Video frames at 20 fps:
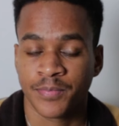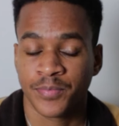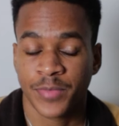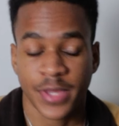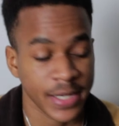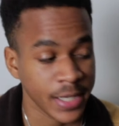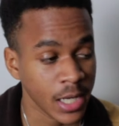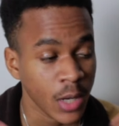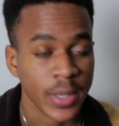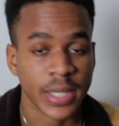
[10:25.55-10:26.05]

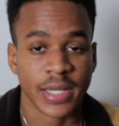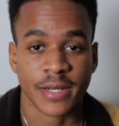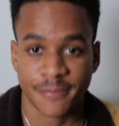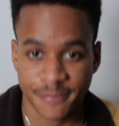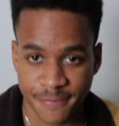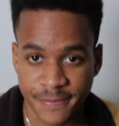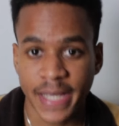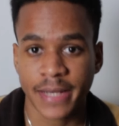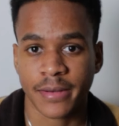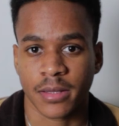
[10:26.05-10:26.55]
and now I can
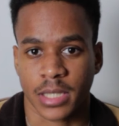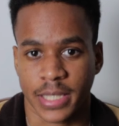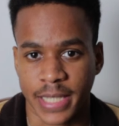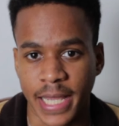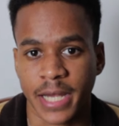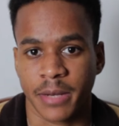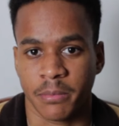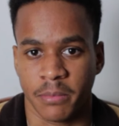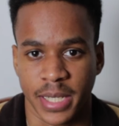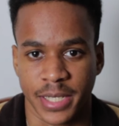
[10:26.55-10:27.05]
finally
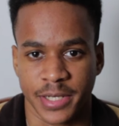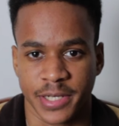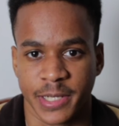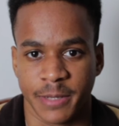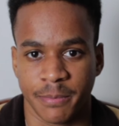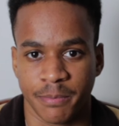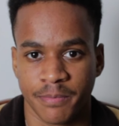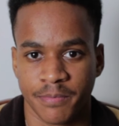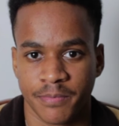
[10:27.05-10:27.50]
animate him.